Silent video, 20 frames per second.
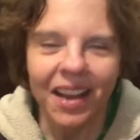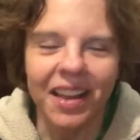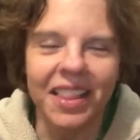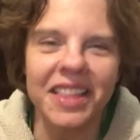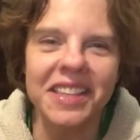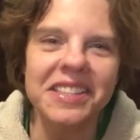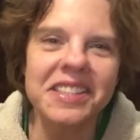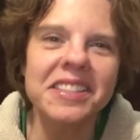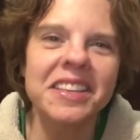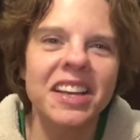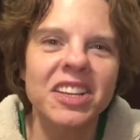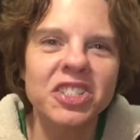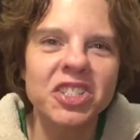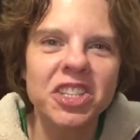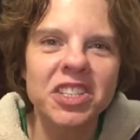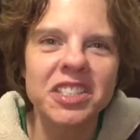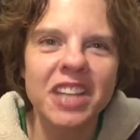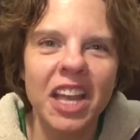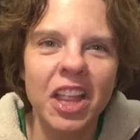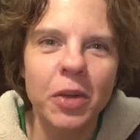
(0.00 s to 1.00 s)
This is
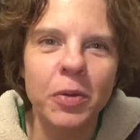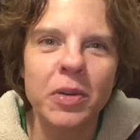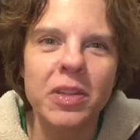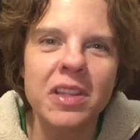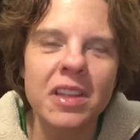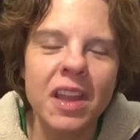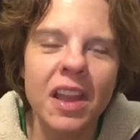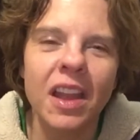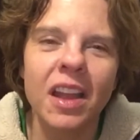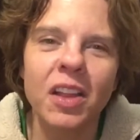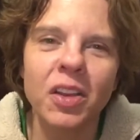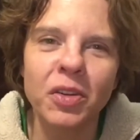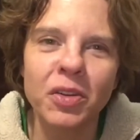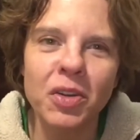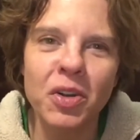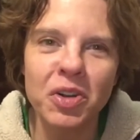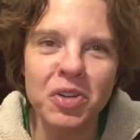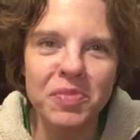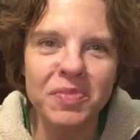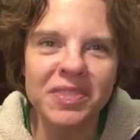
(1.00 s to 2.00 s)
Angela Taylor with Taylor
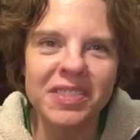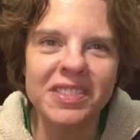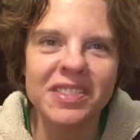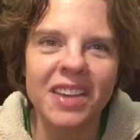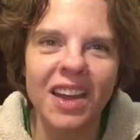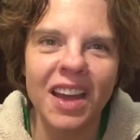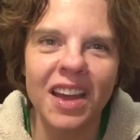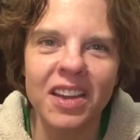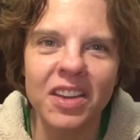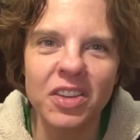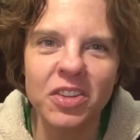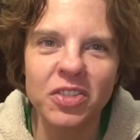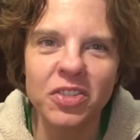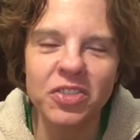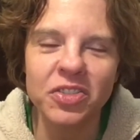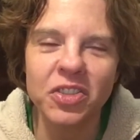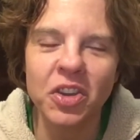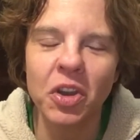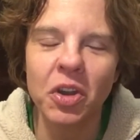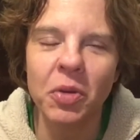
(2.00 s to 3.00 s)
Homestead
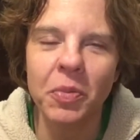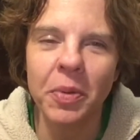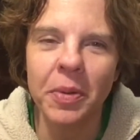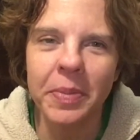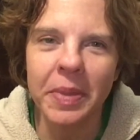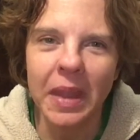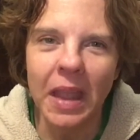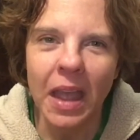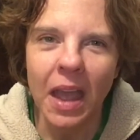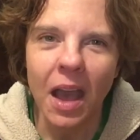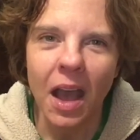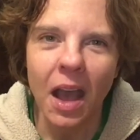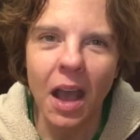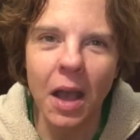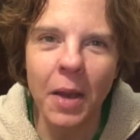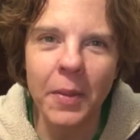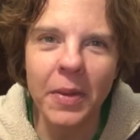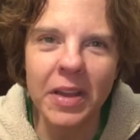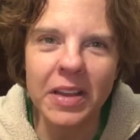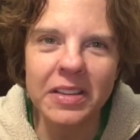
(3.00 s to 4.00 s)
Soap.
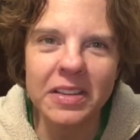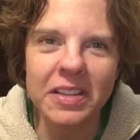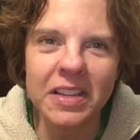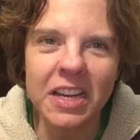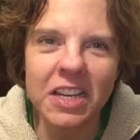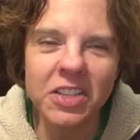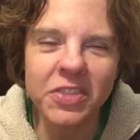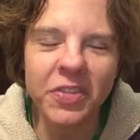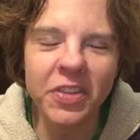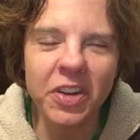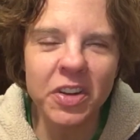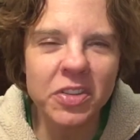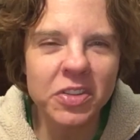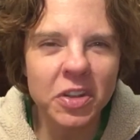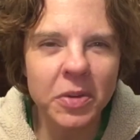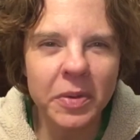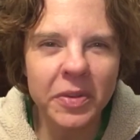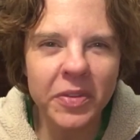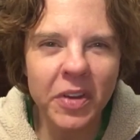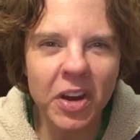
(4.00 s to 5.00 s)
And today's video is
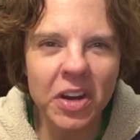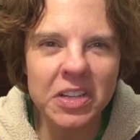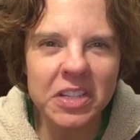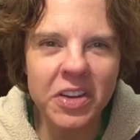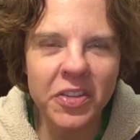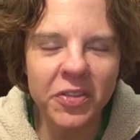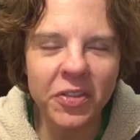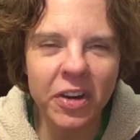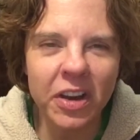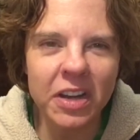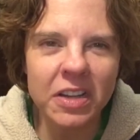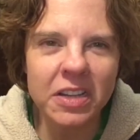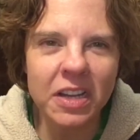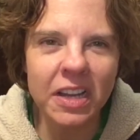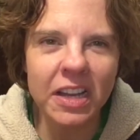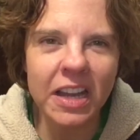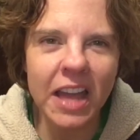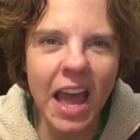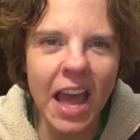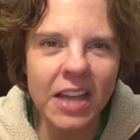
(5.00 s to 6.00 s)
going to be very
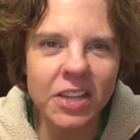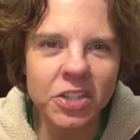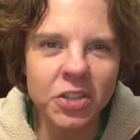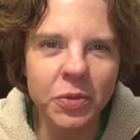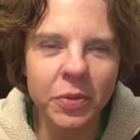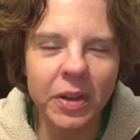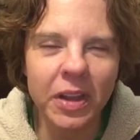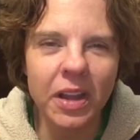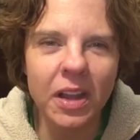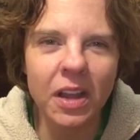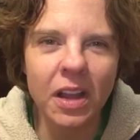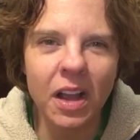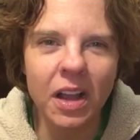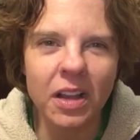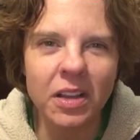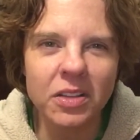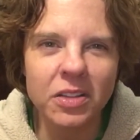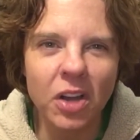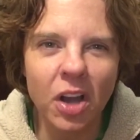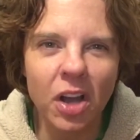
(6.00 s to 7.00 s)
different. Last week
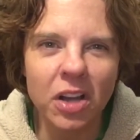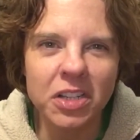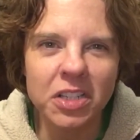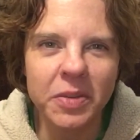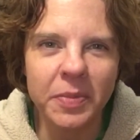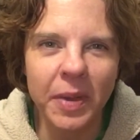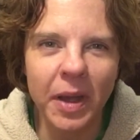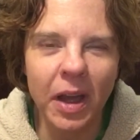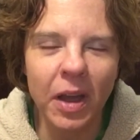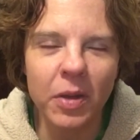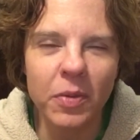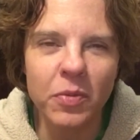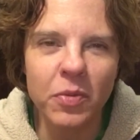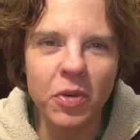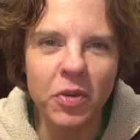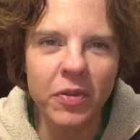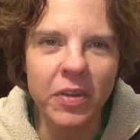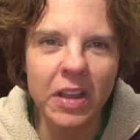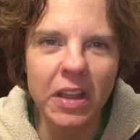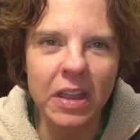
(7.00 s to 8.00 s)
I talked about
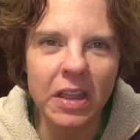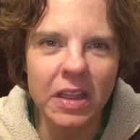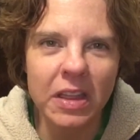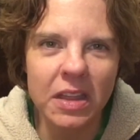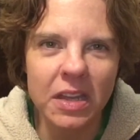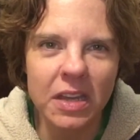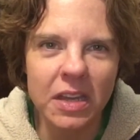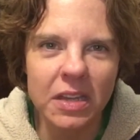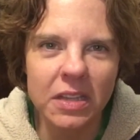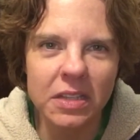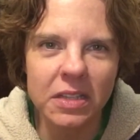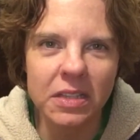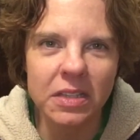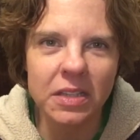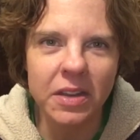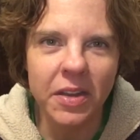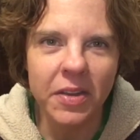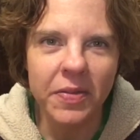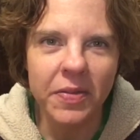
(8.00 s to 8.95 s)
moving this